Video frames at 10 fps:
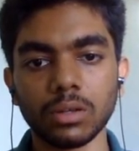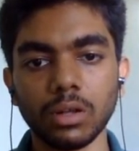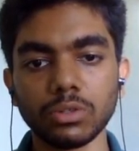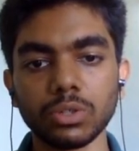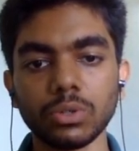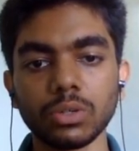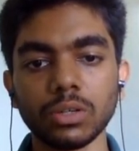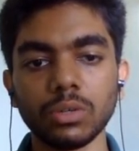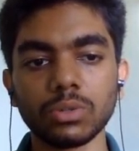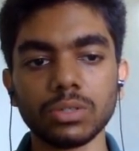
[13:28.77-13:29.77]
Also,
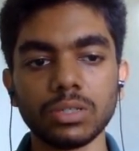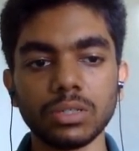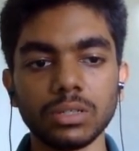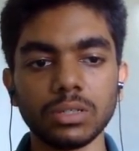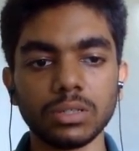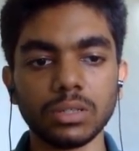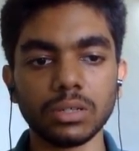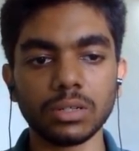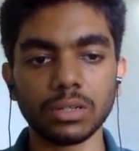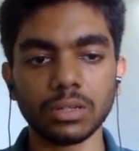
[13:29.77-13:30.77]
you can see
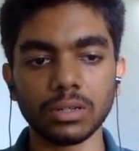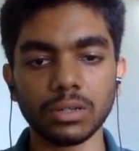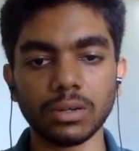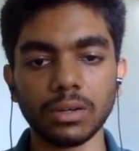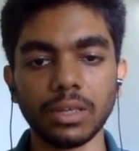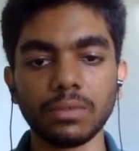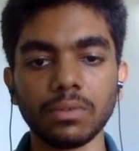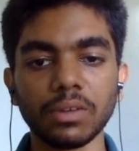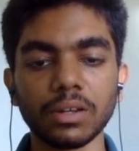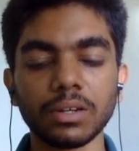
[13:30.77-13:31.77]
the
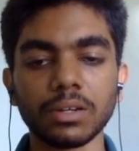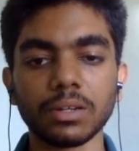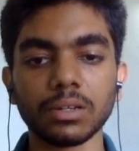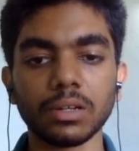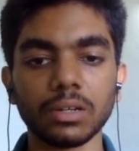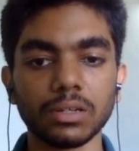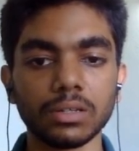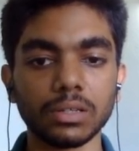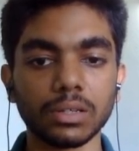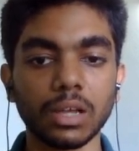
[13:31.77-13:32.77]
equivalent
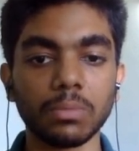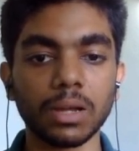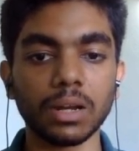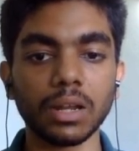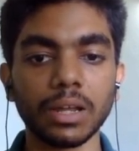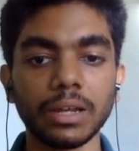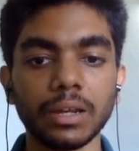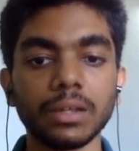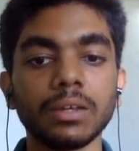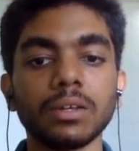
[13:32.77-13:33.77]
command
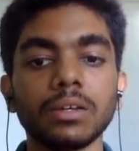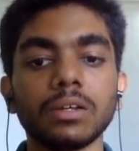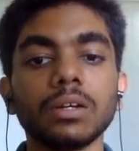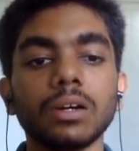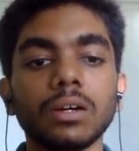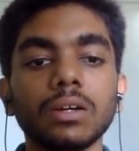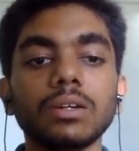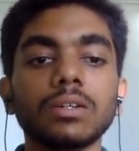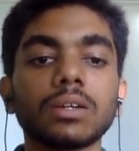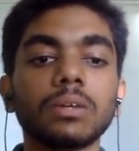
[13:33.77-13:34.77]
line
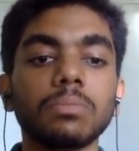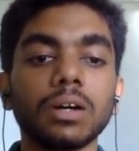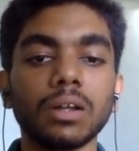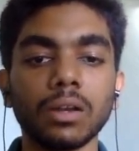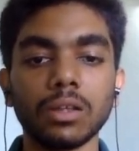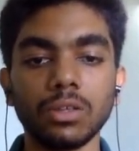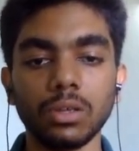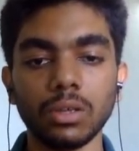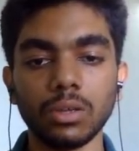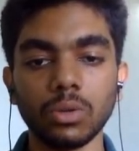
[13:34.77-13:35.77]
command
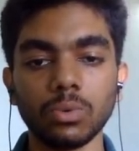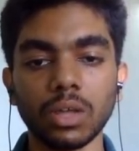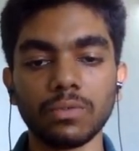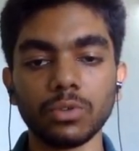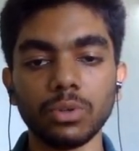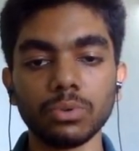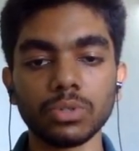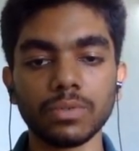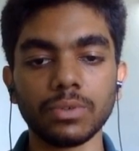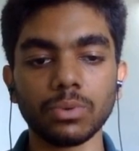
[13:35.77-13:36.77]
you will have to
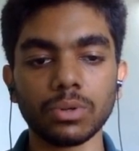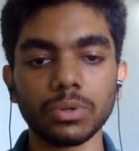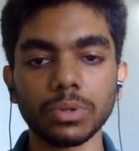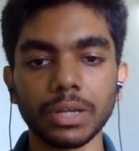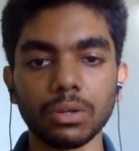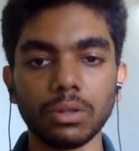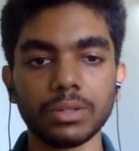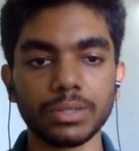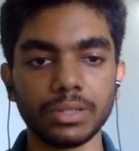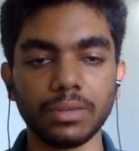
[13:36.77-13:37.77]
use if you wanted to get all
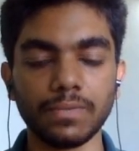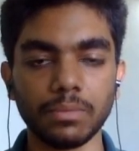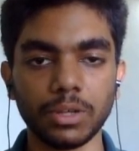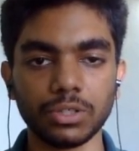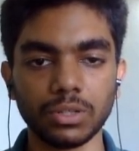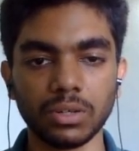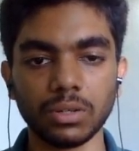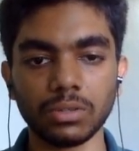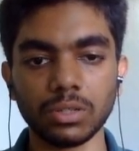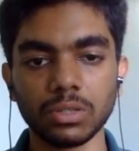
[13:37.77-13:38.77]
this information.
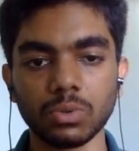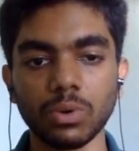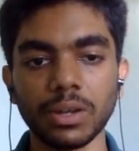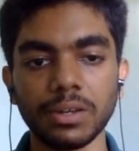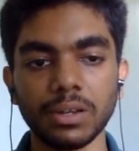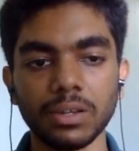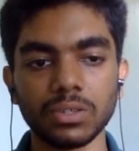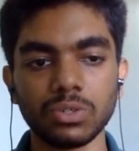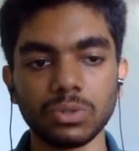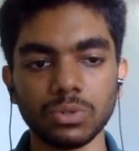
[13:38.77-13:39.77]
This is quite
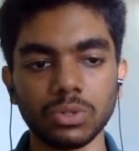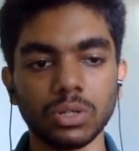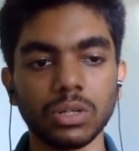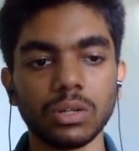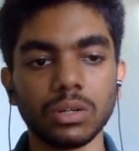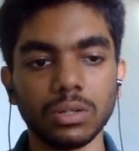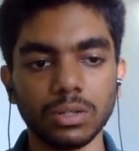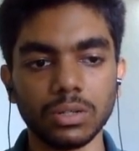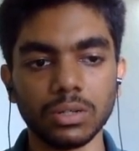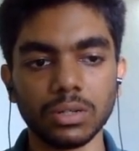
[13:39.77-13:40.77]
tedious to
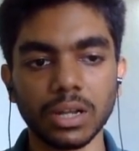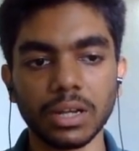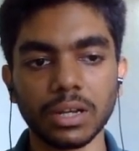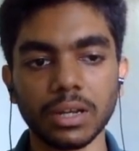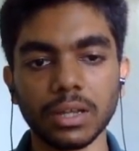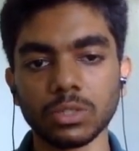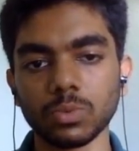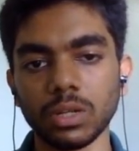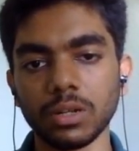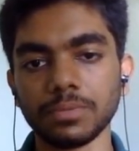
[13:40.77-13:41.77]
write as well.